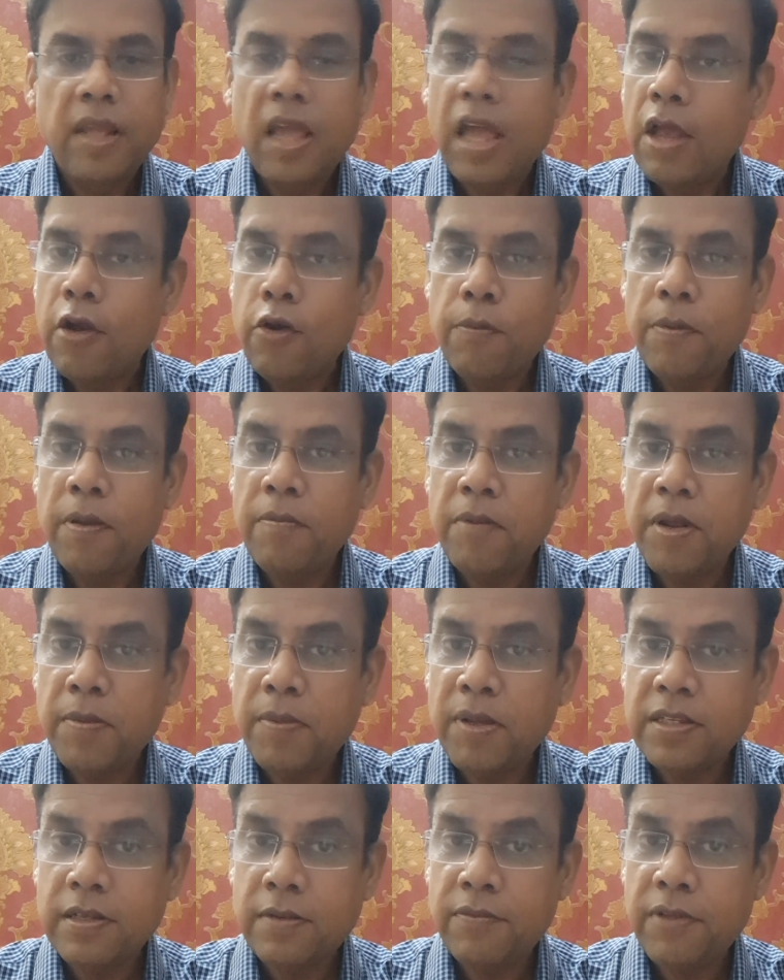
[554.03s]
I hope I've made
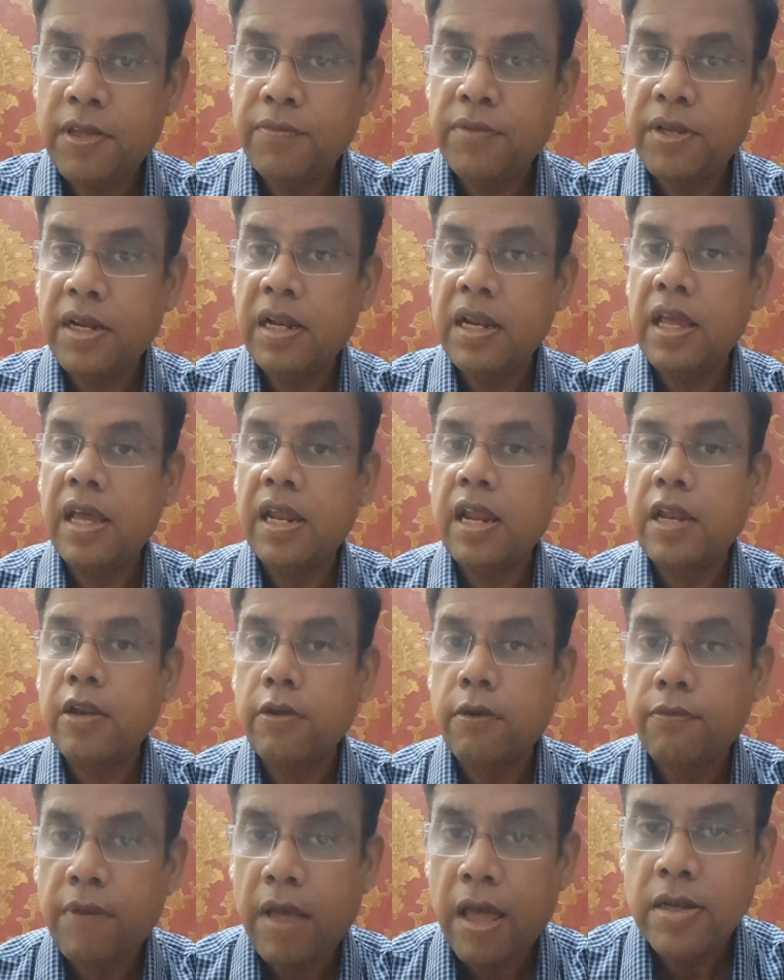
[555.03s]
myself very, very clear and
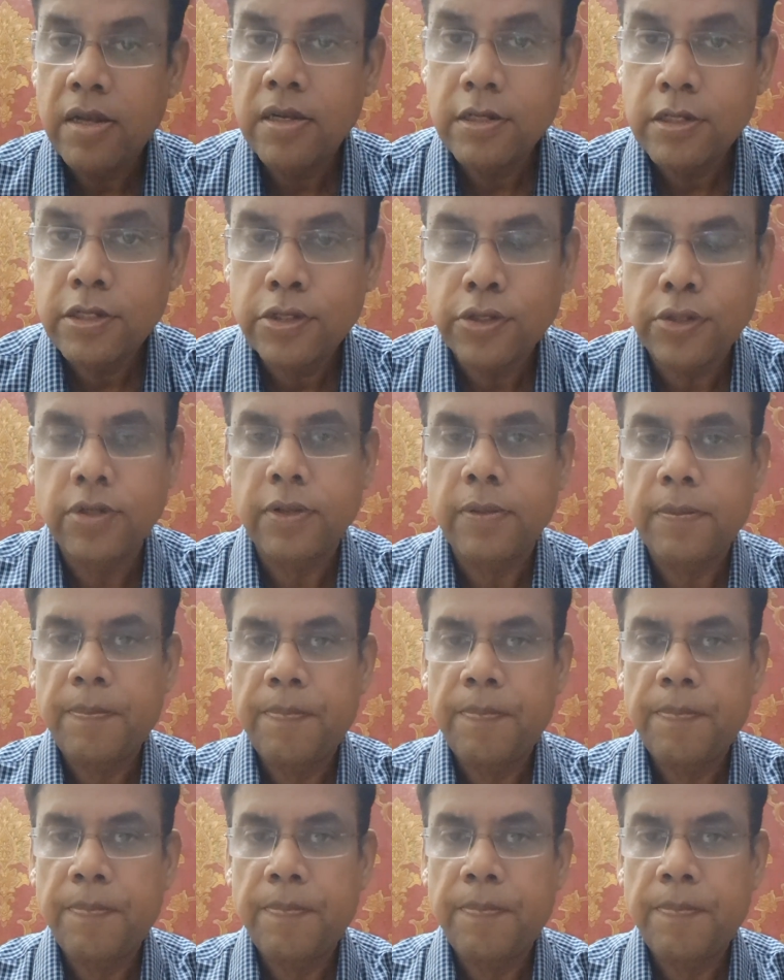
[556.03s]
you have understood